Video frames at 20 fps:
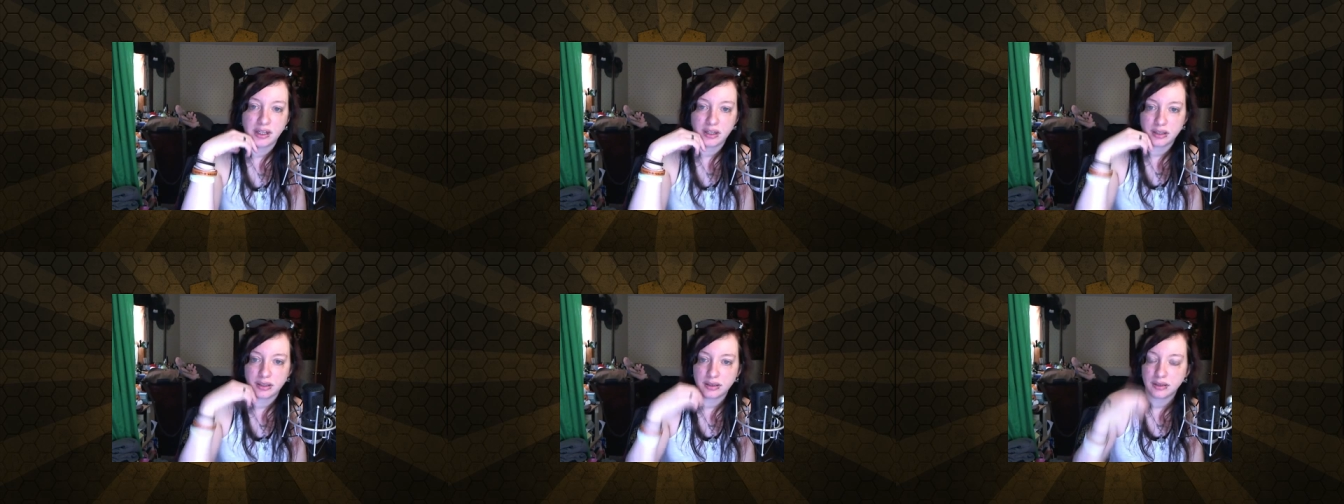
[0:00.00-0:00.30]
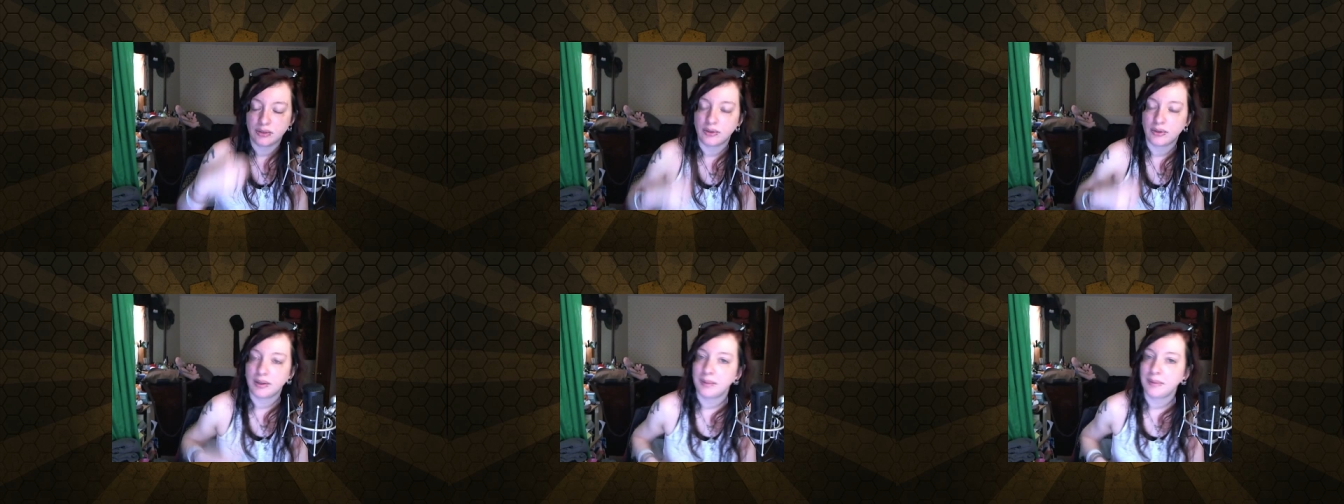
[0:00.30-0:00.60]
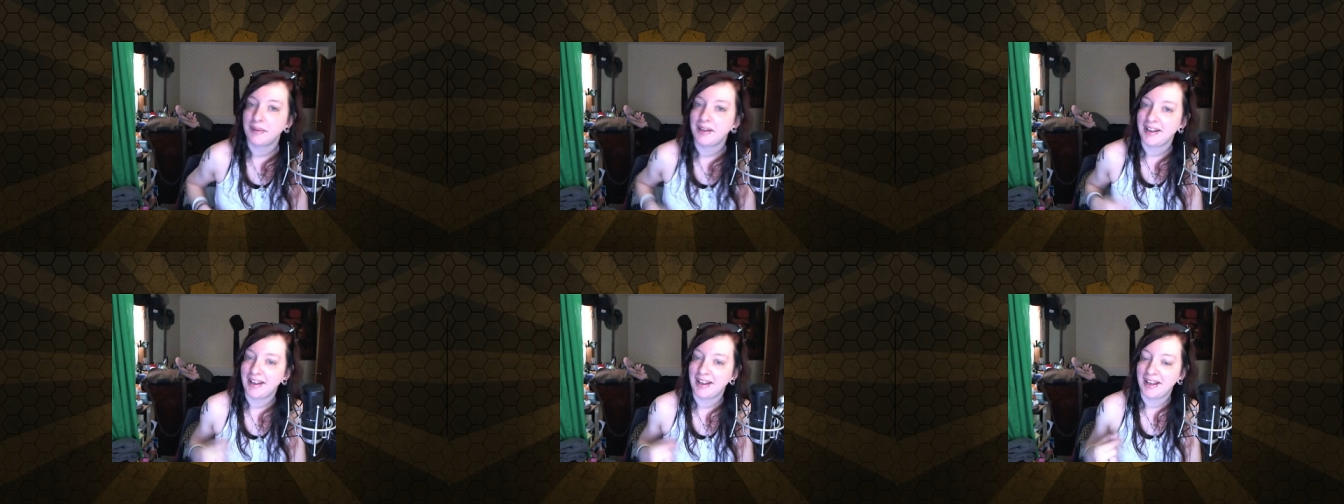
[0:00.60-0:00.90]
a little
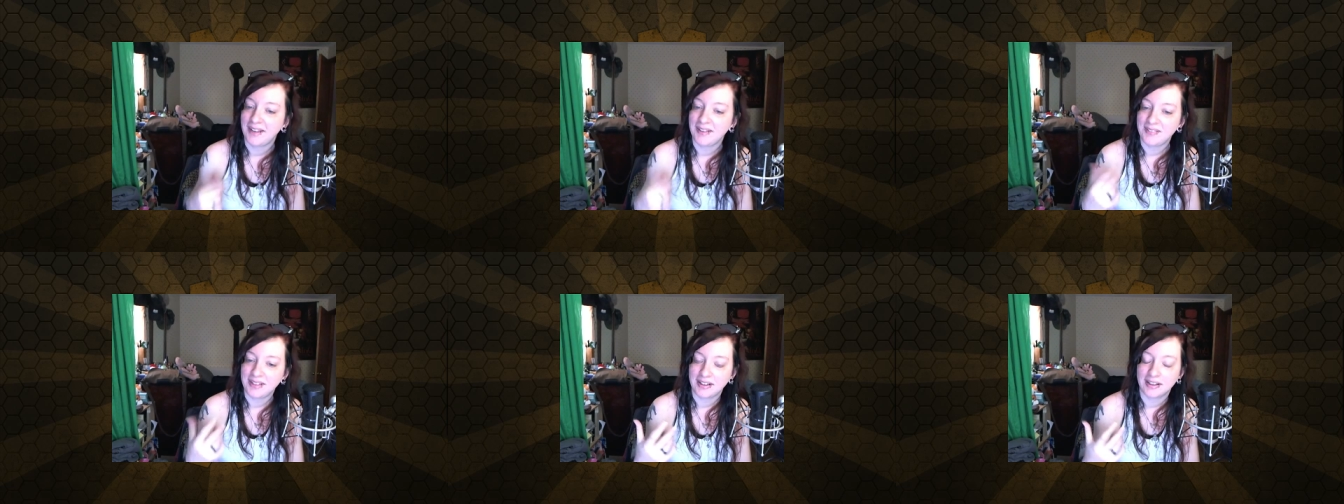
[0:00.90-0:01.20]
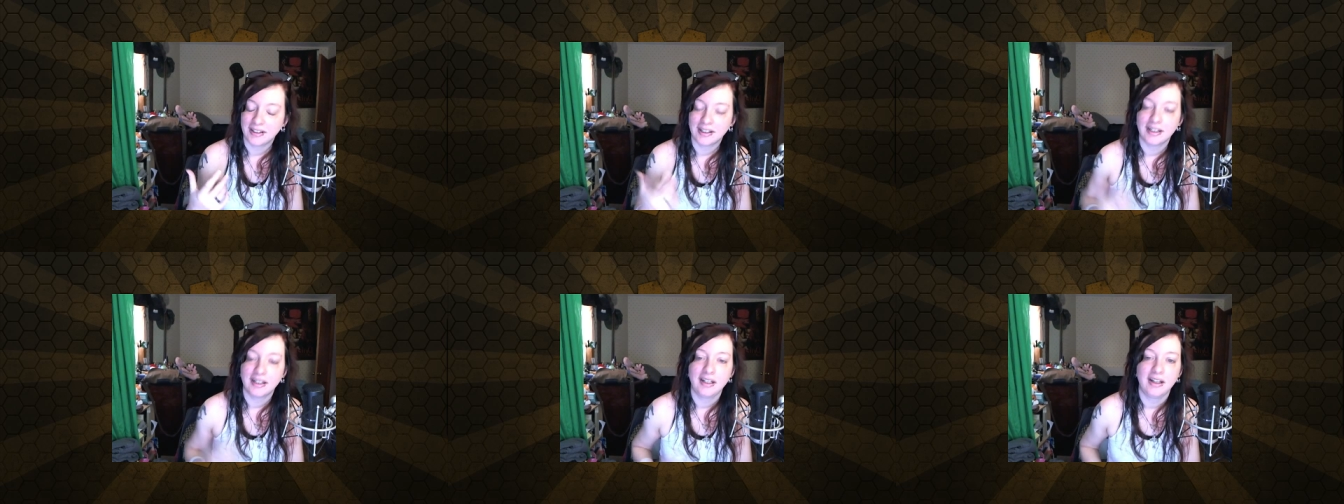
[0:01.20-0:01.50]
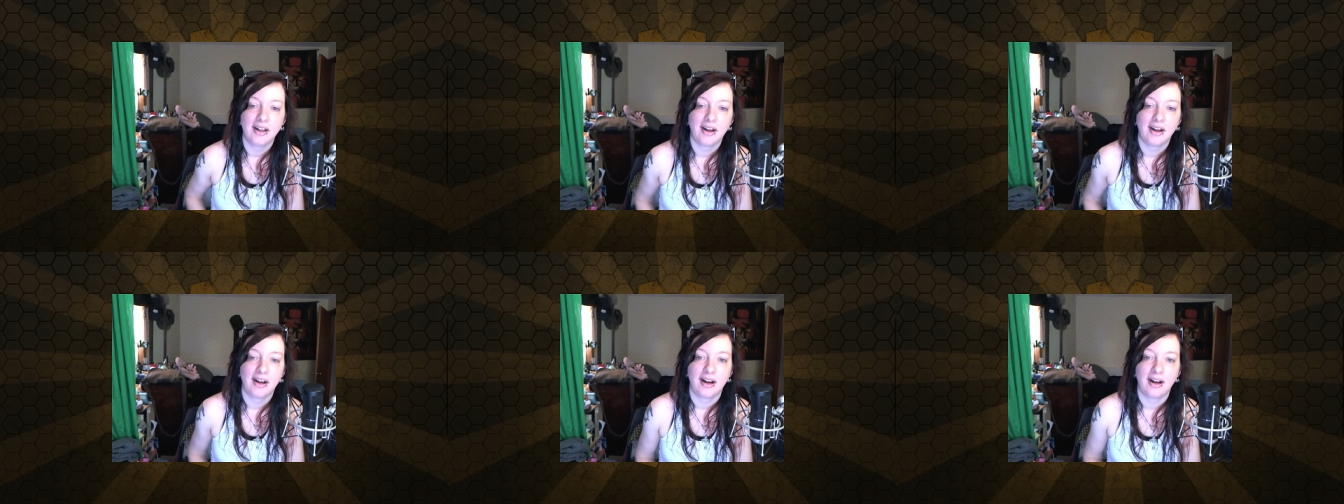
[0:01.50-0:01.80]
bit heavier
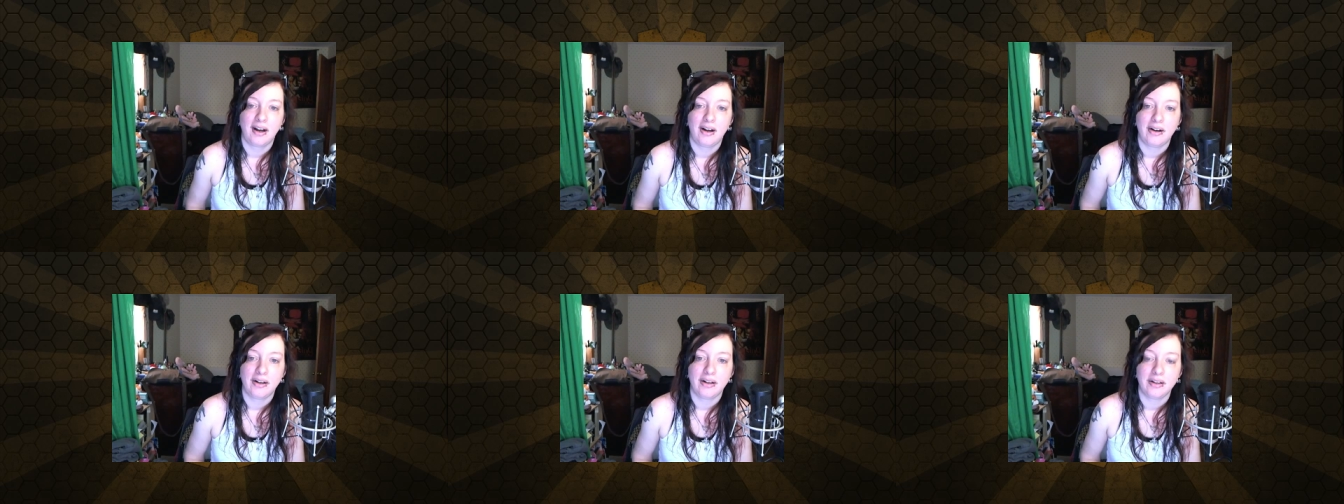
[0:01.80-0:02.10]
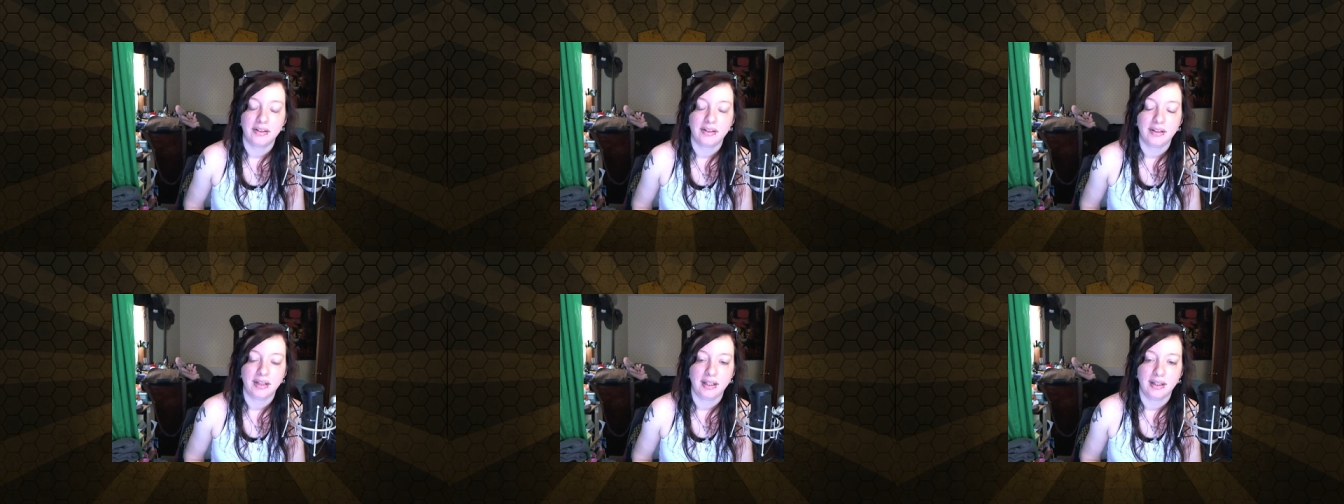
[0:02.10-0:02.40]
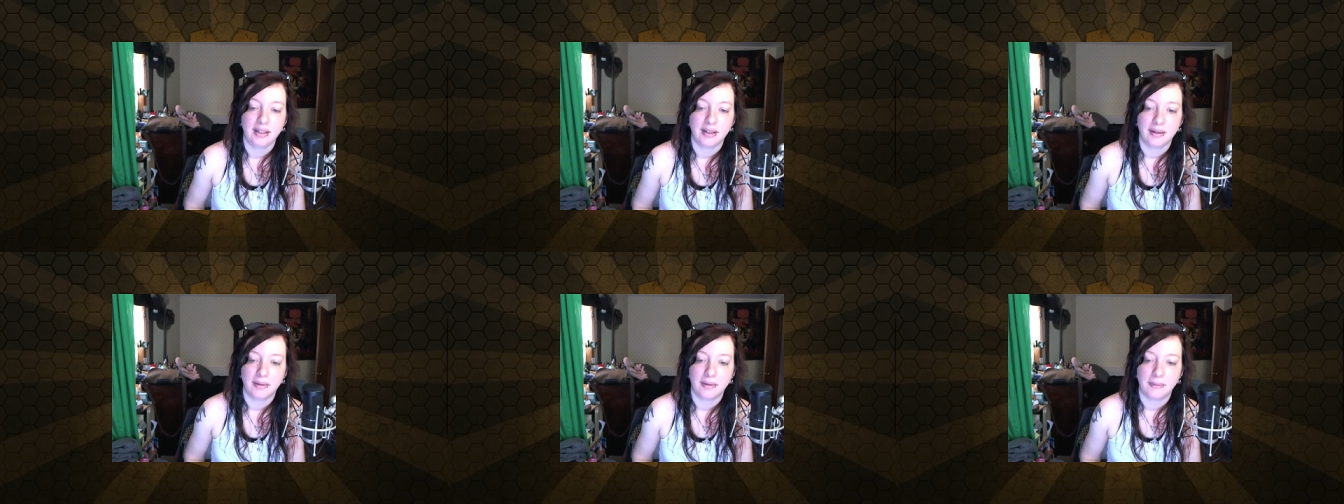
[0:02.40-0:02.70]
on the
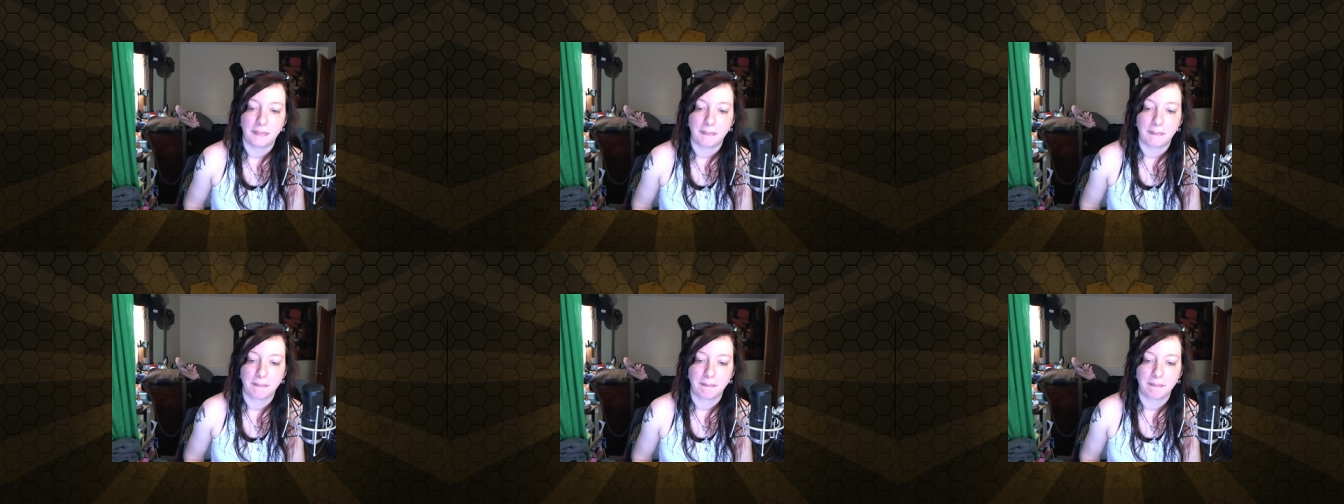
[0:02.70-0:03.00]
um,